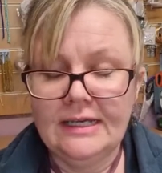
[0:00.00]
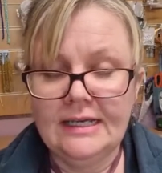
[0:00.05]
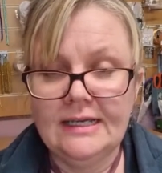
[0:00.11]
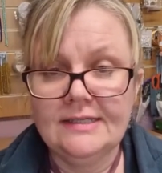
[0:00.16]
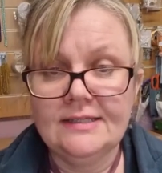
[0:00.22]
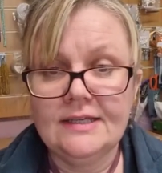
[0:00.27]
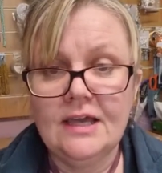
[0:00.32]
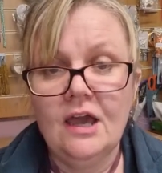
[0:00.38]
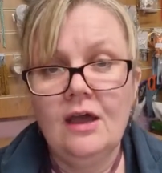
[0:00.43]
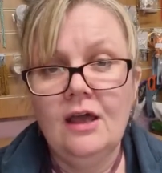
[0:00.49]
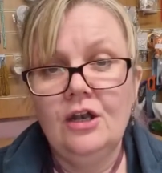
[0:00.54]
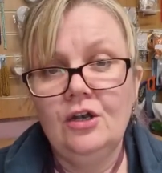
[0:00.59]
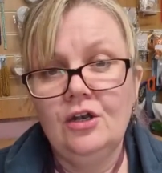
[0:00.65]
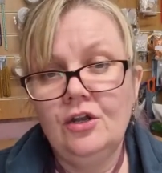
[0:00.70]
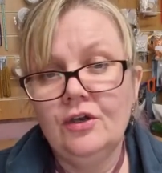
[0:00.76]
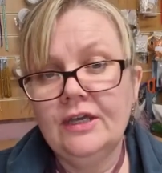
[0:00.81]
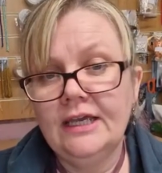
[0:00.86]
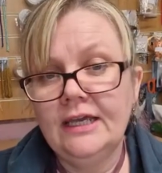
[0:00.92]
is
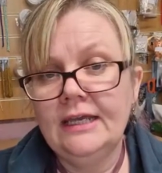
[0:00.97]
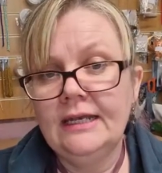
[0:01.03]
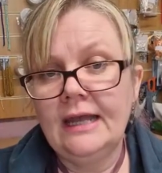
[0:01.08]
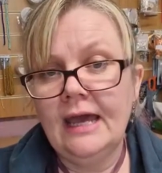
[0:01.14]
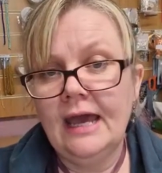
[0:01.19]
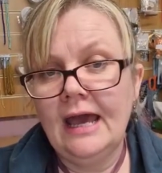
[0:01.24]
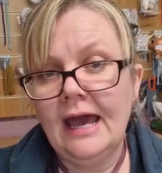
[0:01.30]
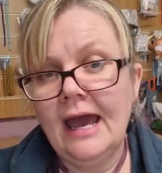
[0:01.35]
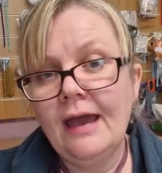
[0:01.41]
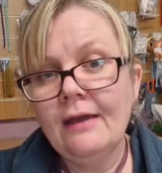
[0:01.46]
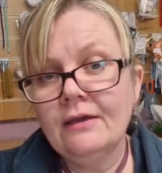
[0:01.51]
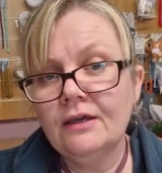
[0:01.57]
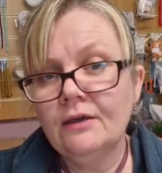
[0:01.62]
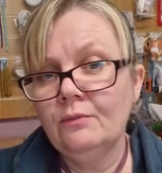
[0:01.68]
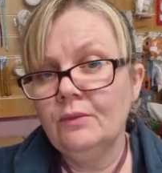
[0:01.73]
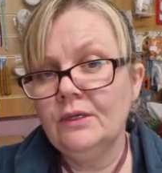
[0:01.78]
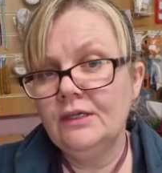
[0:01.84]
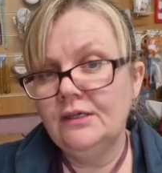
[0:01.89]
looking at how
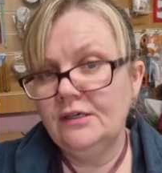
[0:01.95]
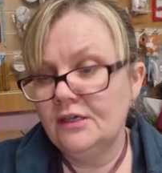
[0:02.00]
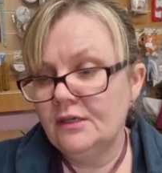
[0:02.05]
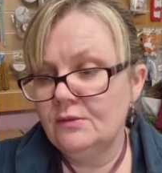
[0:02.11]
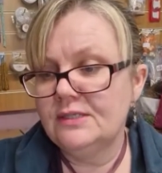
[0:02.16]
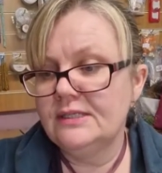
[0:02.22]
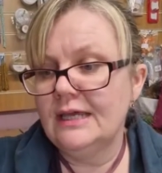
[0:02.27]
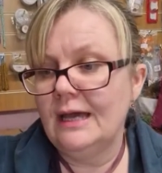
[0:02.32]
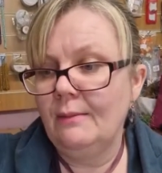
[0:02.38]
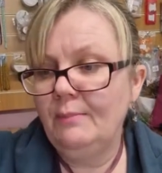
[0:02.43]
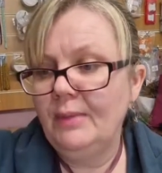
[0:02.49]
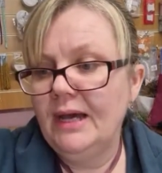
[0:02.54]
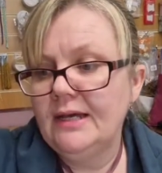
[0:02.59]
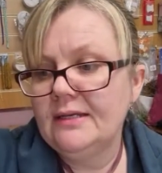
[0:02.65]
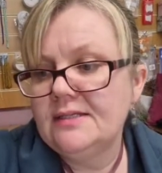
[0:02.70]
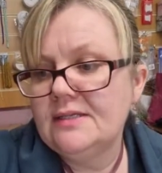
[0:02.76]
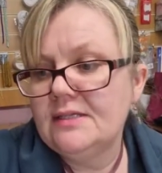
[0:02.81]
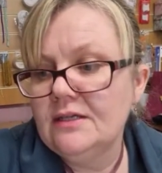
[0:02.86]
can we use that
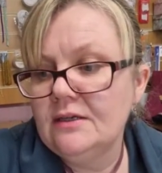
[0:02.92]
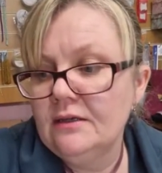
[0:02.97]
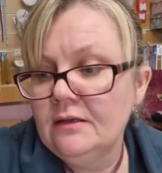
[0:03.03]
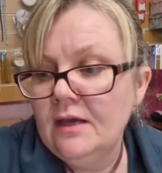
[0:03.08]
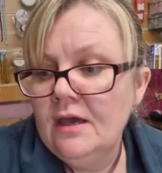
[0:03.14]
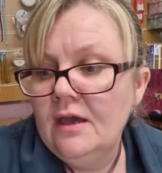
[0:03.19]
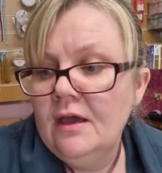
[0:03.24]
pattern